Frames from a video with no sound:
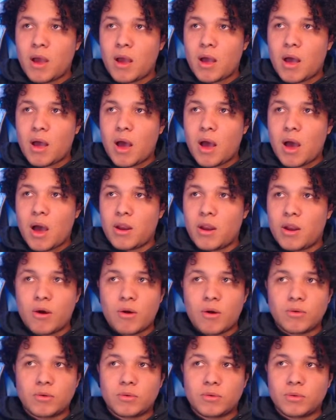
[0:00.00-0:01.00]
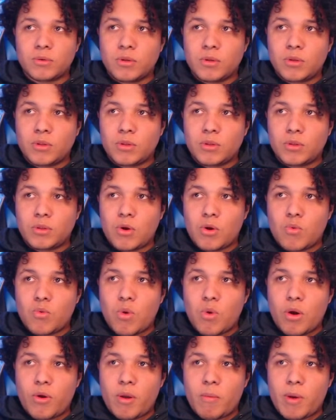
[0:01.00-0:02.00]
Ah, no. Don't
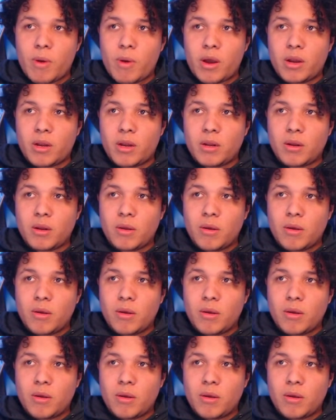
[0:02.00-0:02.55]
worry about it.